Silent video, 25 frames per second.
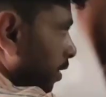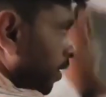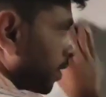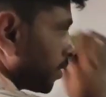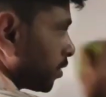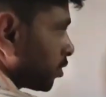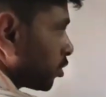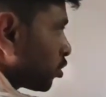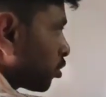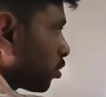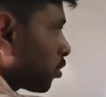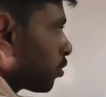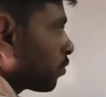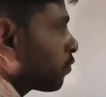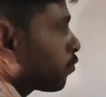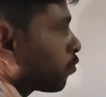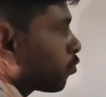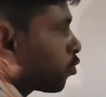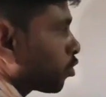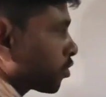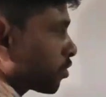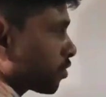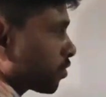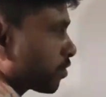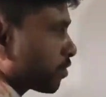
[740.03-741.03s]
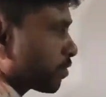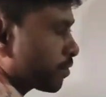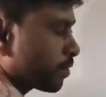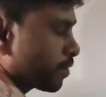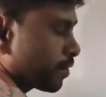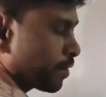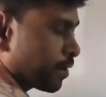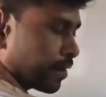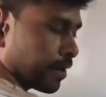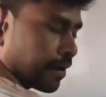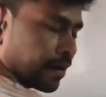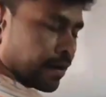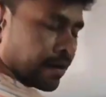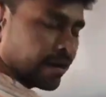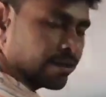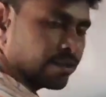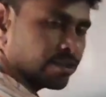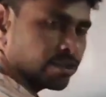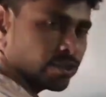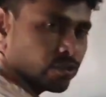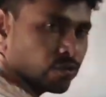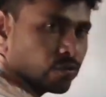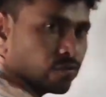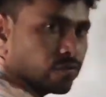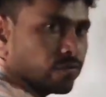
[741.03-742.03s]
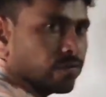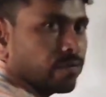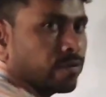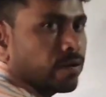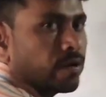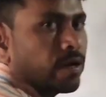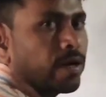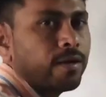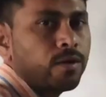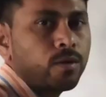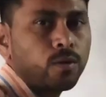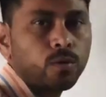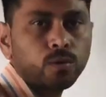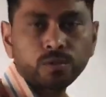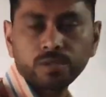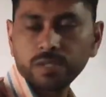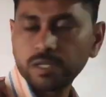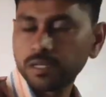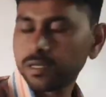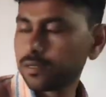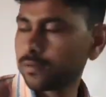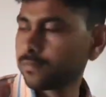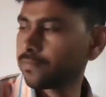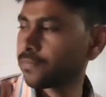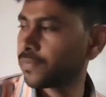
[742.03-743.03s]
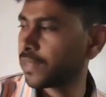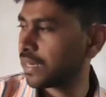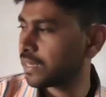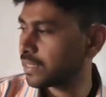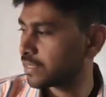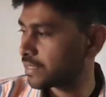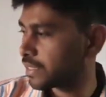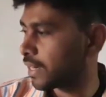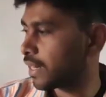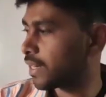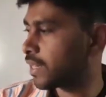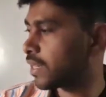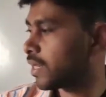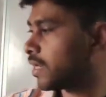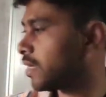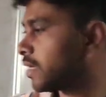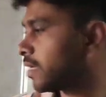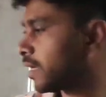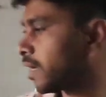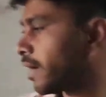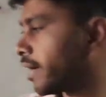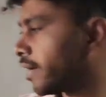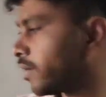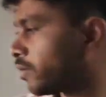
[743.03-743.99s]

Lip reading: addition of water, addition of hydrogen, that is catalytic